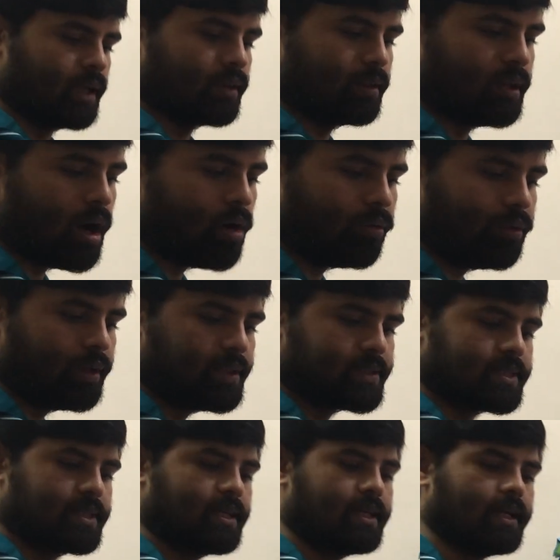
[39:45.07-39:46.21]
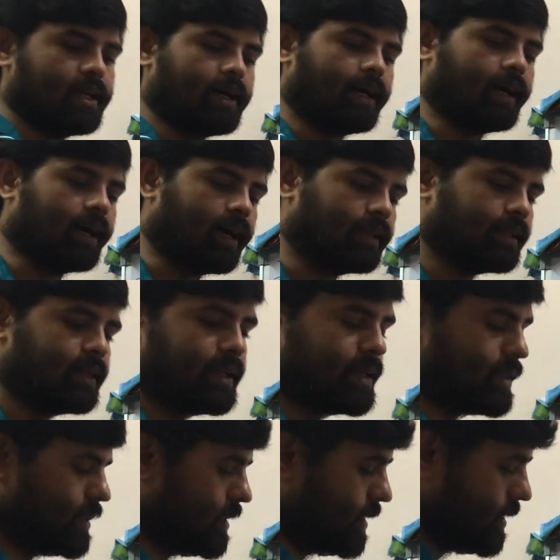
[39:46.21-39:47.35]
Now we will see another
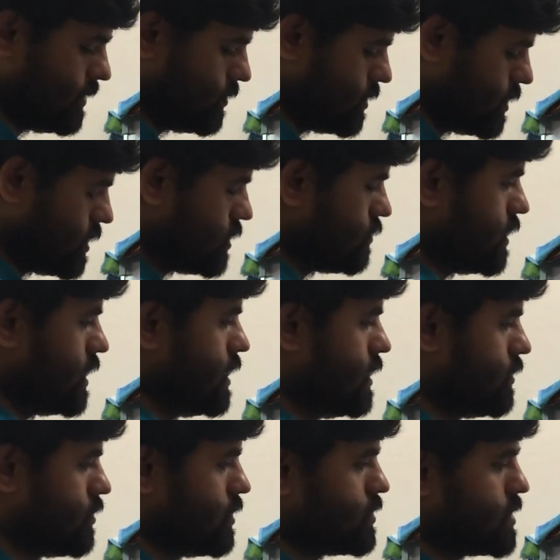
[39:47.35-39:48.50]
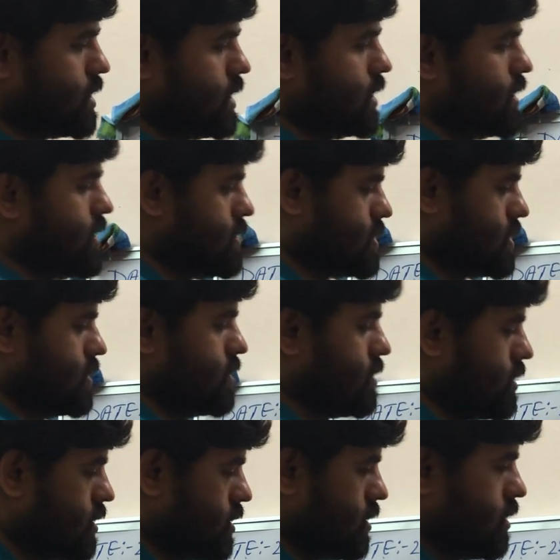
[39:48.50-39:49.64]
thing which is very interesting is
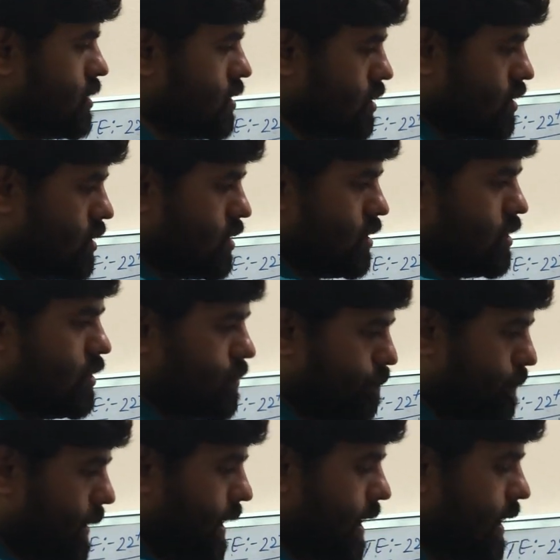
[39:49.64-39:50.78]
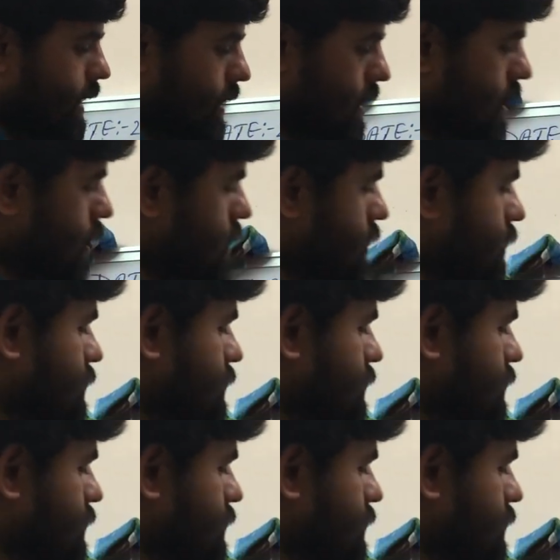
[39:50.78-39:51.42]
playing card